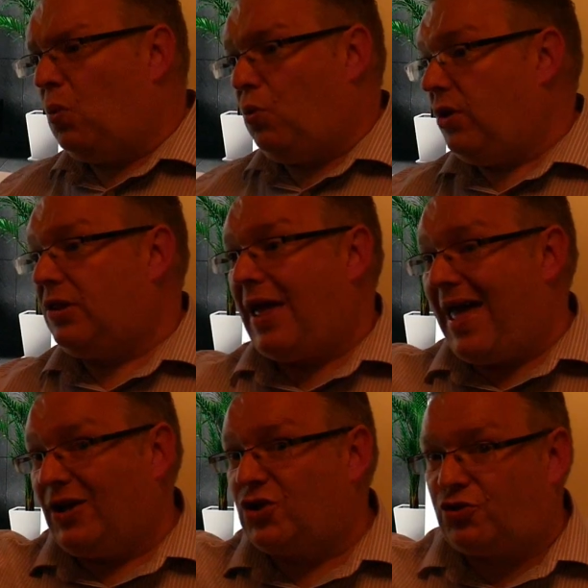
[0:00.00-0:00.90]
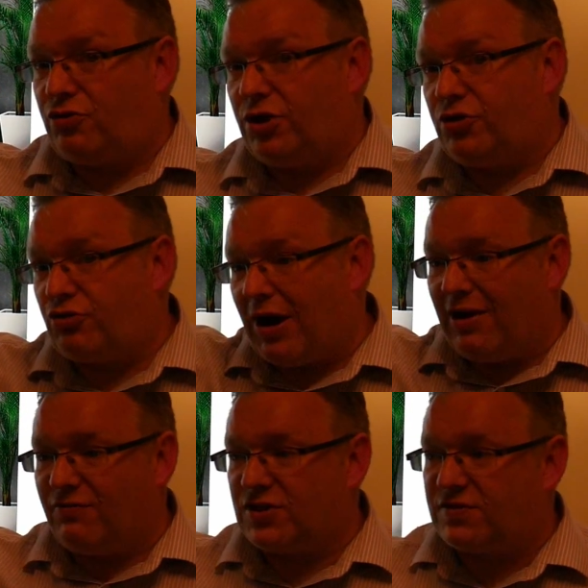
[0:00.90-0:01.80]
with extra
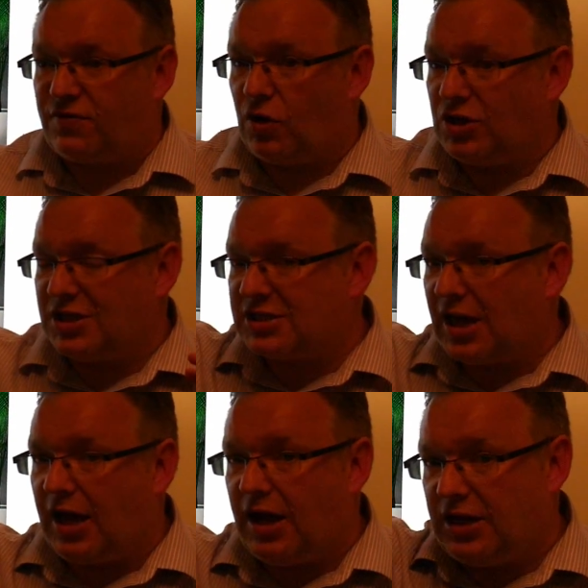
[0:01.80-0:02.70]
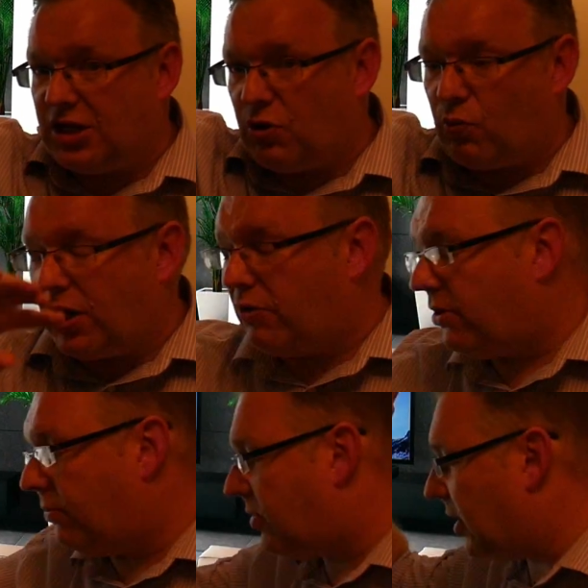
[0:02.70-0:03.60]
drivers for your side and your rear
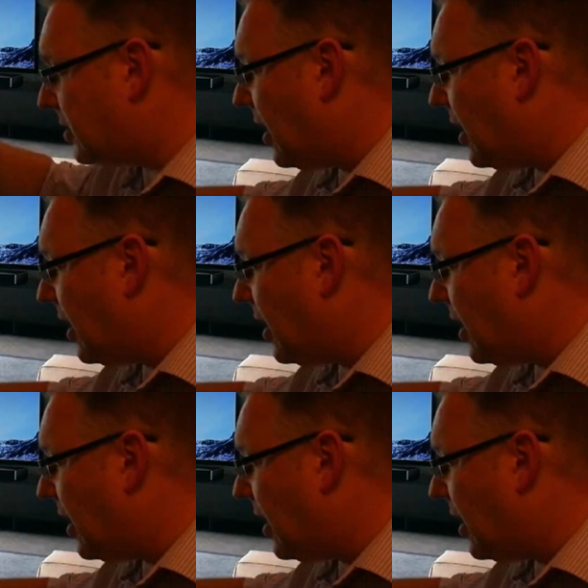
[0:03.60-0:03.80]
and things